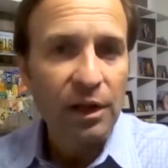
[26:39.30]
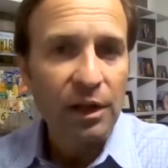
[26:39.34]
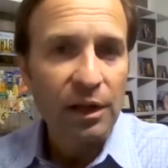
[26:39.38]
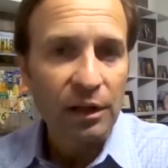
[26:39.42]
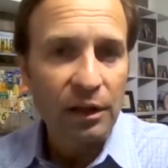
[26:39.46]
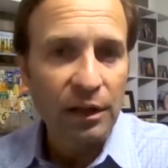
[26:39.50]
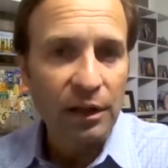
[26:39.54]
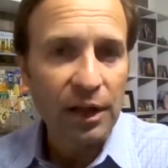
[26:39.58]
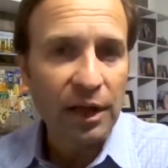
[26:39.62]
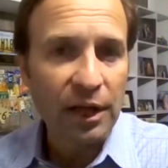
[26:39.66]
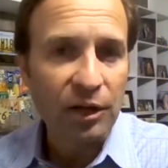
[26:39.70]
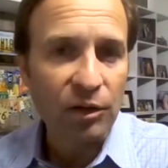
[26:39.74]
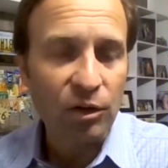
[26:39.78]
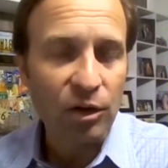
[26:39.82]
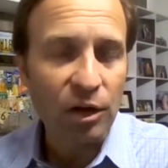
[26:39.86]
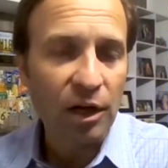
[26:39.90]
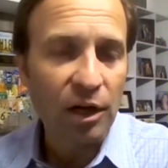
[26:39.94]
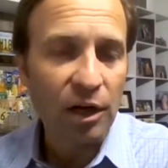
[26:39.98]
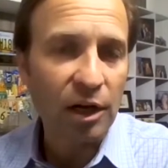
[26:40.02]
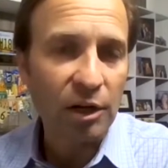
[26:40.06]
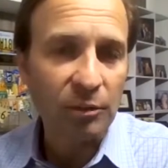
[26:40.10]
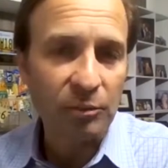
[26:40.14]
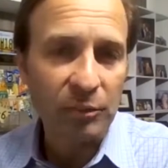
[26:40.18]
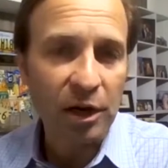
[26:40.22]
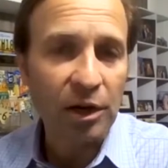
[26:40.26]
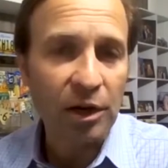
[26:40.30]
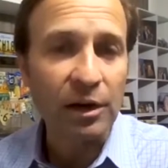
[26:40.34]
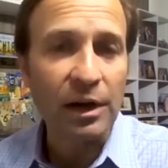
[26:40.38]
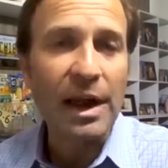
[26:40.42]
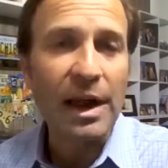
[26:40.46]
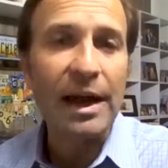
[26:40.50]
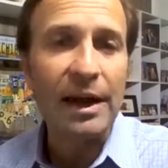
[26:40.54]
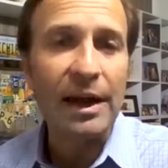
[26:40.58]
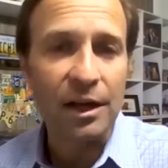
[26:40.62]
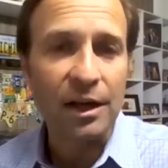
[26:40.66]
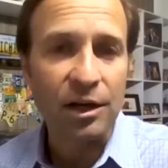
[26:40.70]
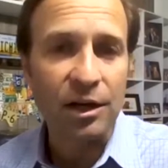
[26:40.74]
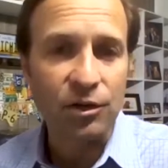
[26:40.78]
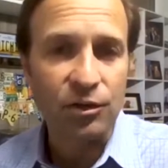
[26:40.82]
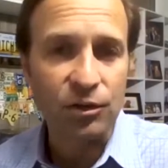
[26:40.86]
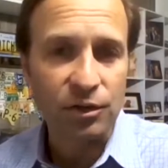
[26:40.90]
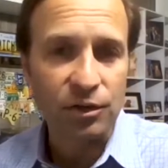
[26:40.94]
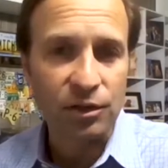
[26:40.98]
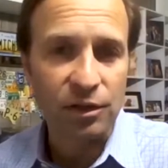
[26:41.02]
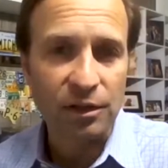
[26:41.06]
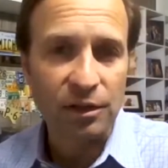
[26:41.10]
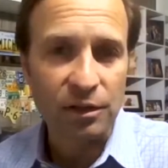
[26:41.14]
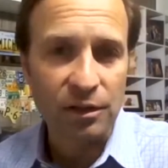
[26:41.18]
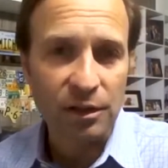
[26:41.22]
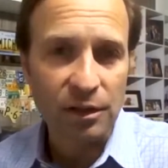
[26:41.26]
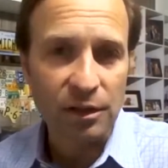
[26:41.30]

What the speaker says: that are not interested